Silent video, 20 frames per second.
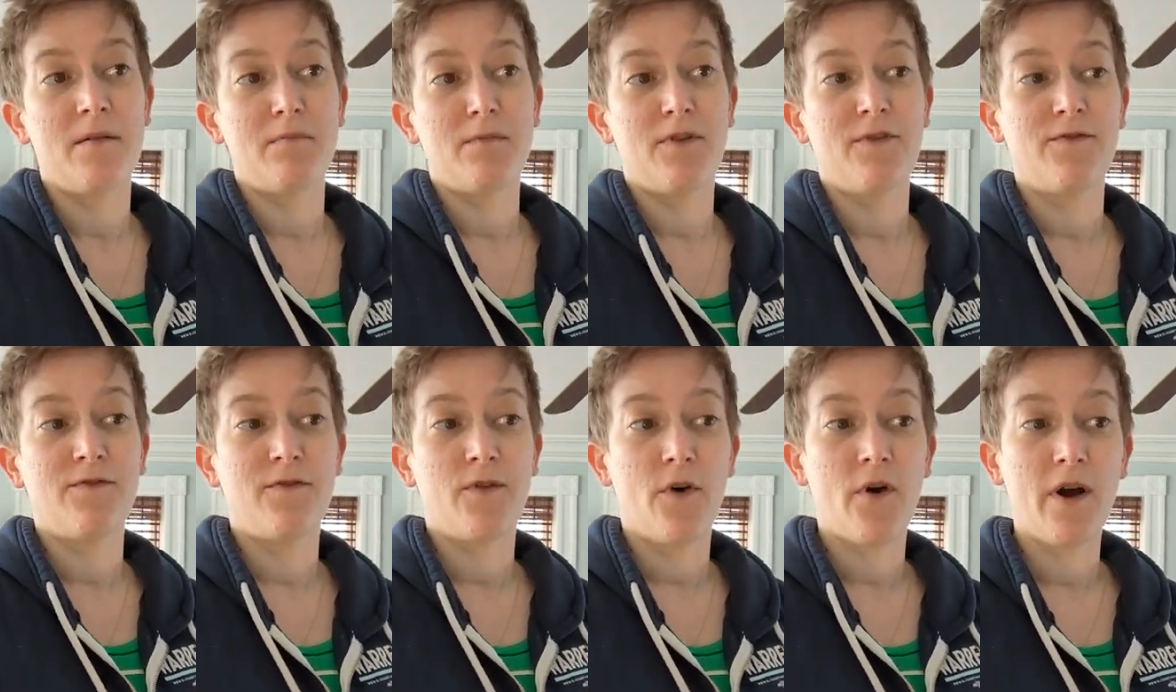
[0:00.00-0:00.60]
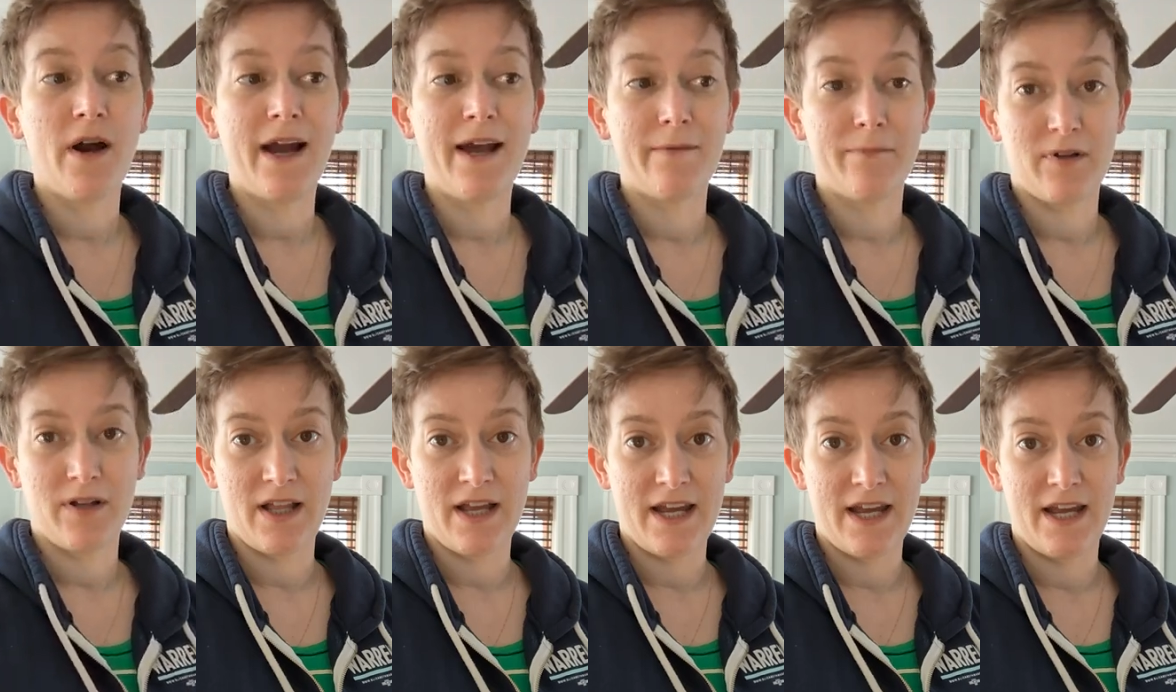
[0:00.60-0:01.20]
Before I
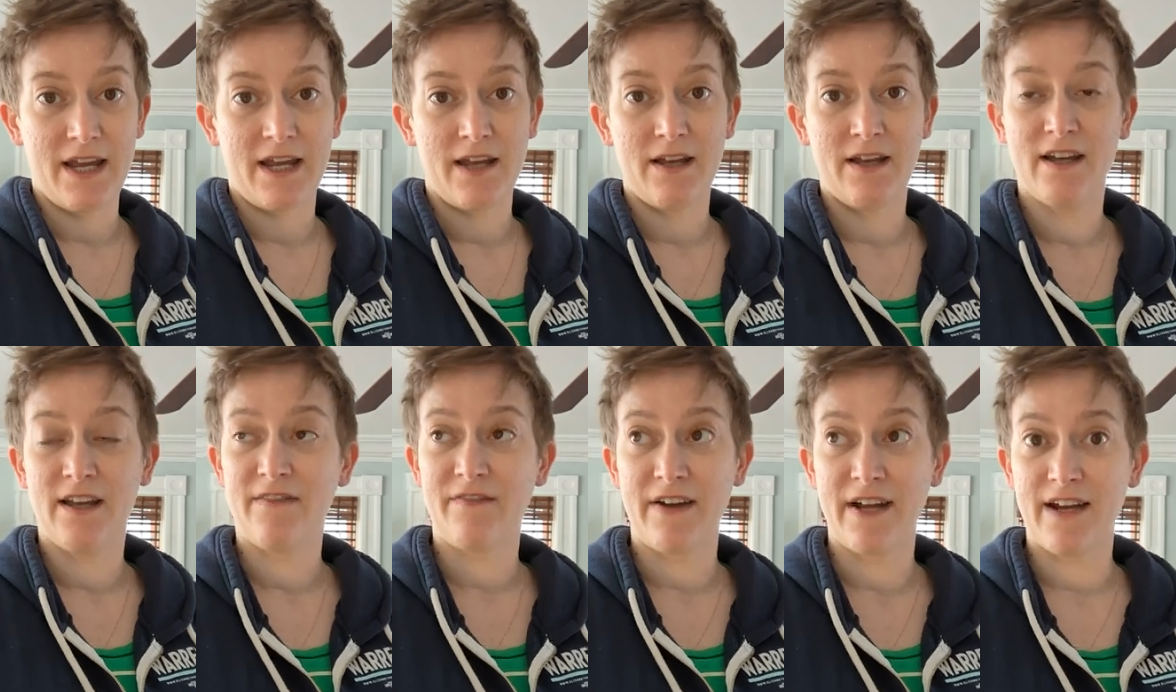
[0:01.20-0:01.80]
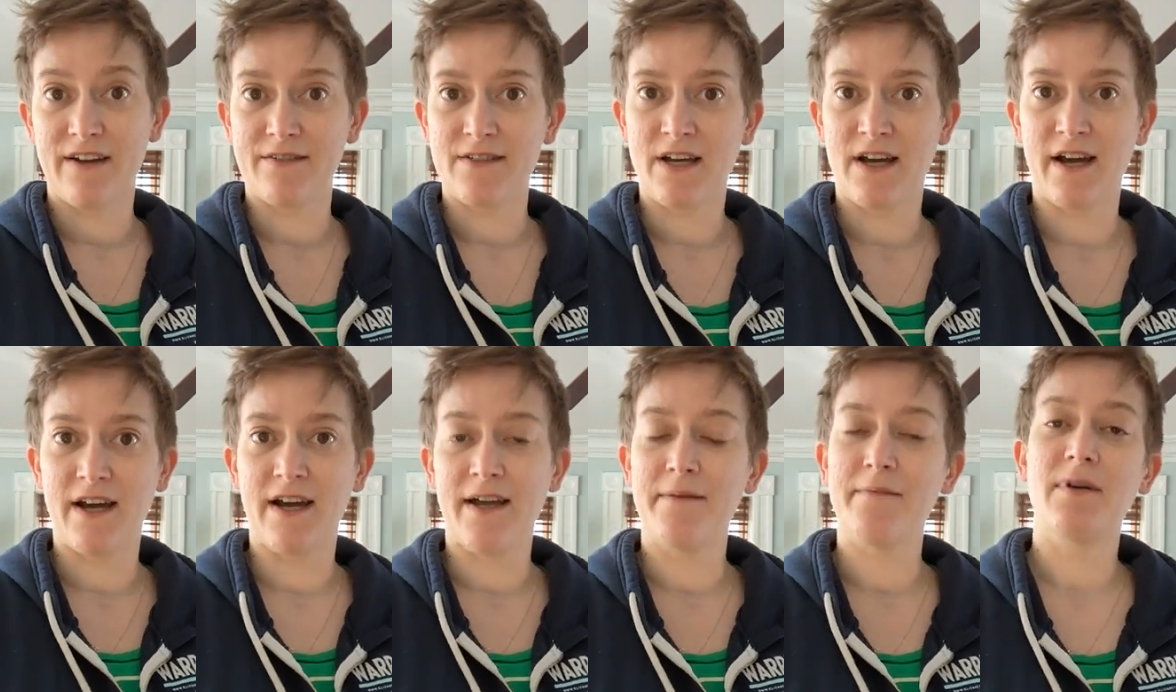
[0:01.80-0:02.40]
play, if I have
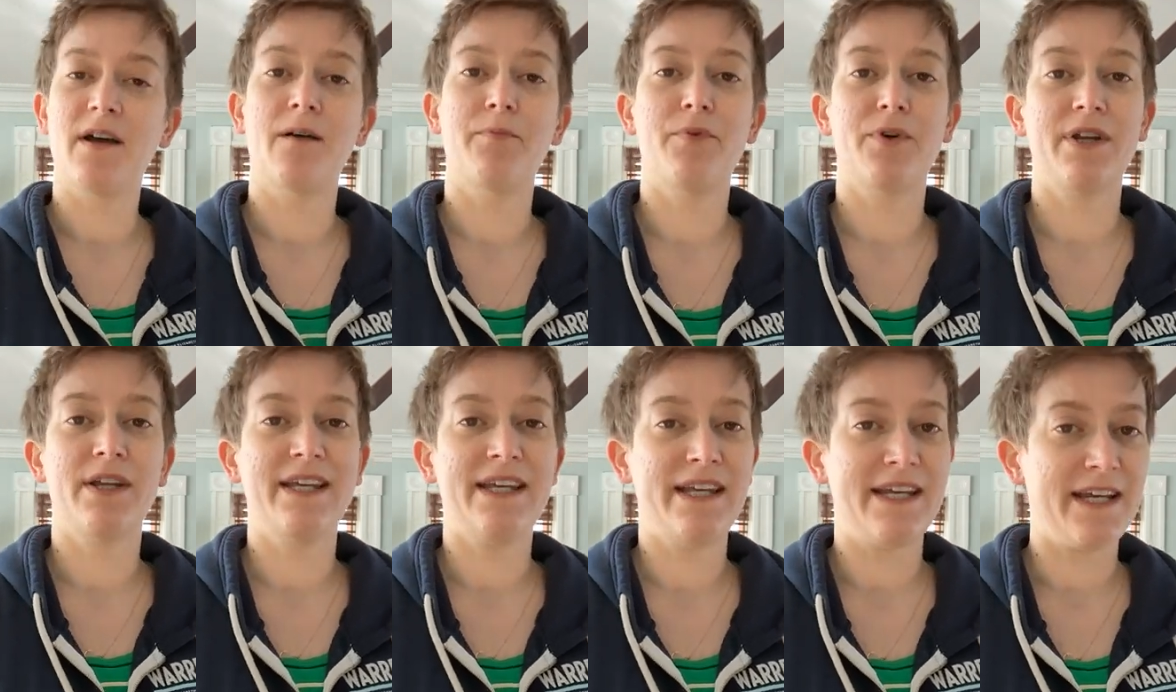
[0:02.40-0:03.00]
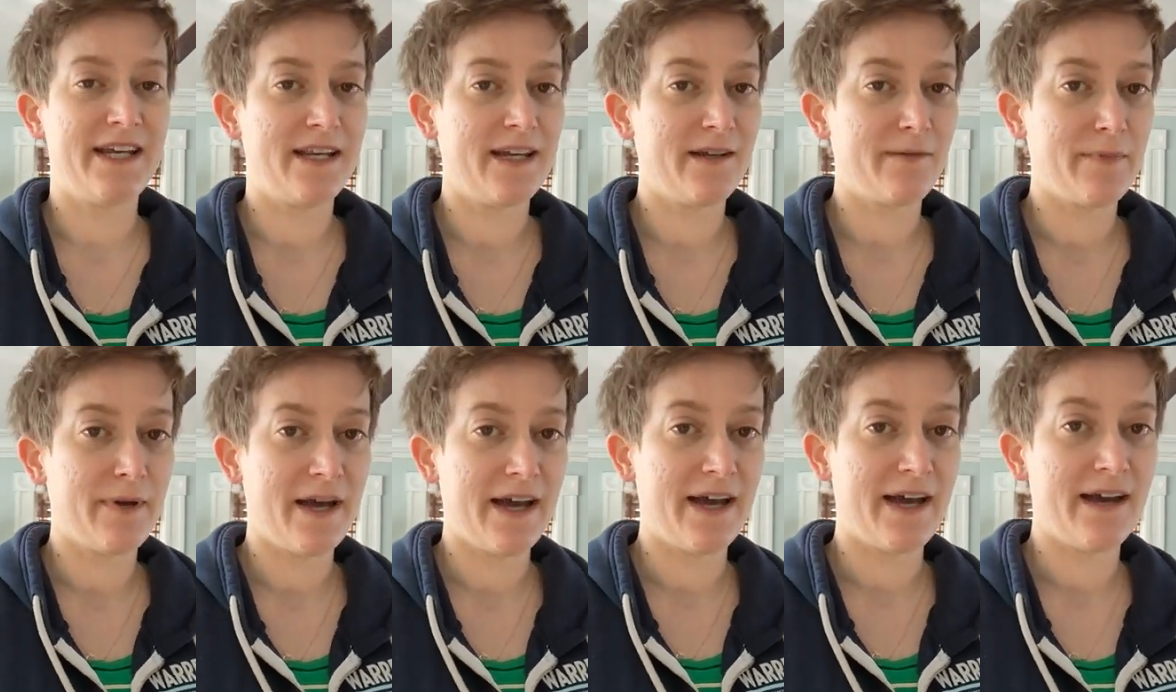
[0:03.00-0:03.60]
time, I'll put a heating
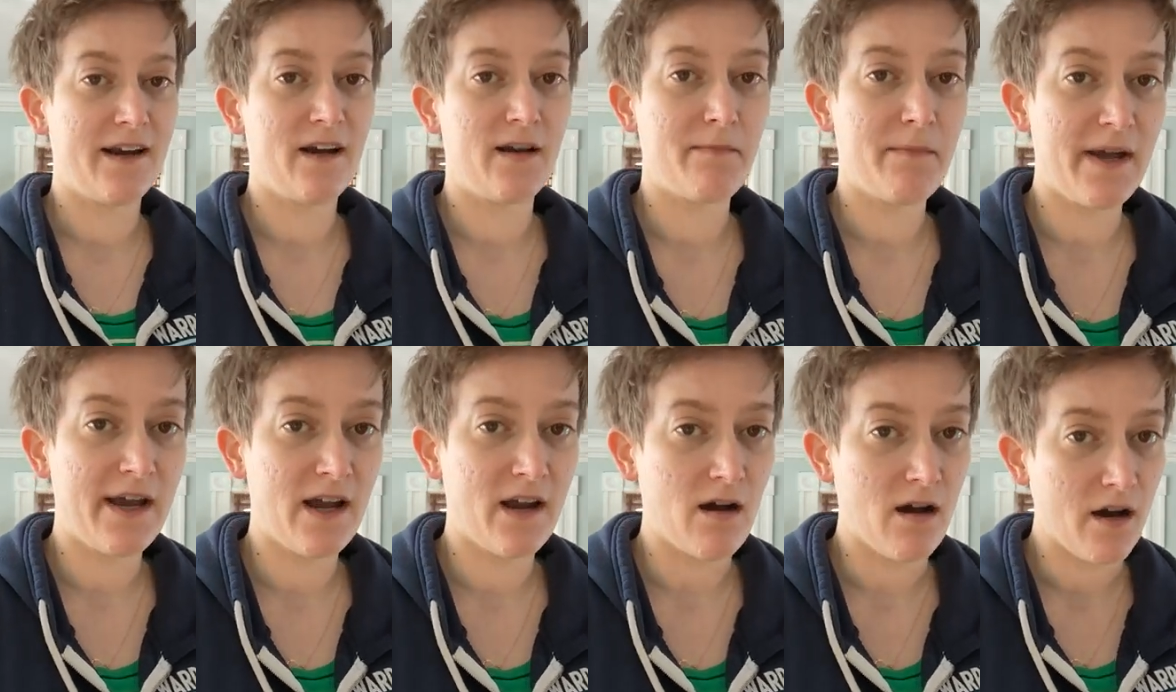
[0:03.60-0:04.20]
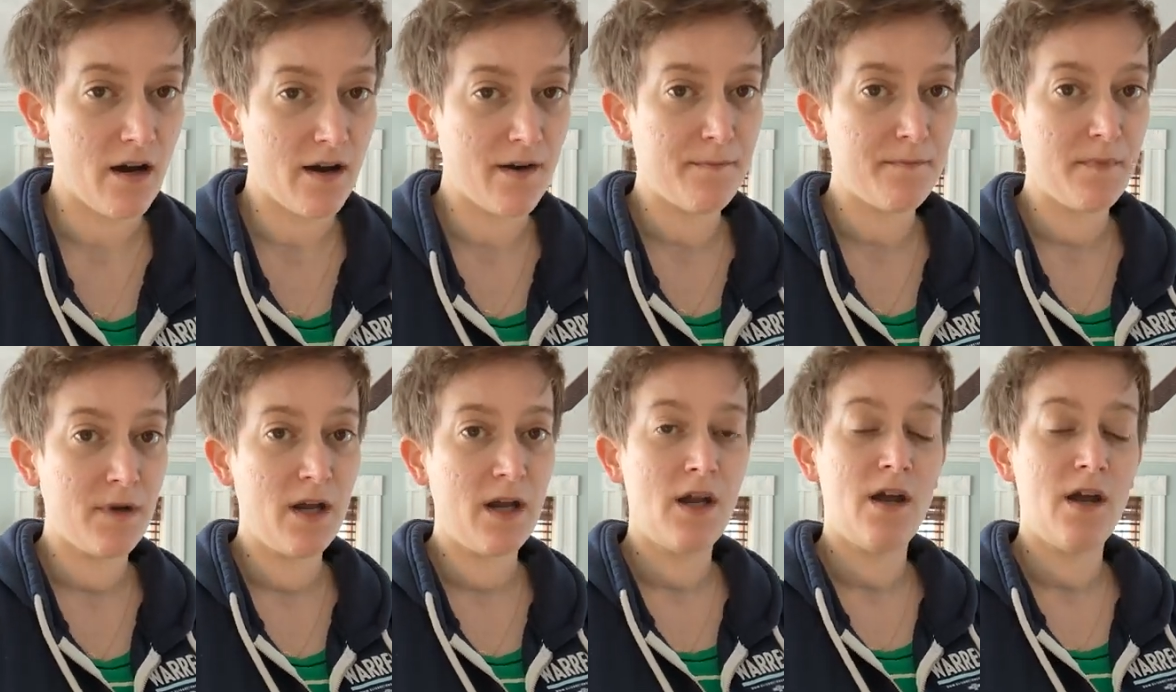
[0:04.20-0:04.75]
pad on my arm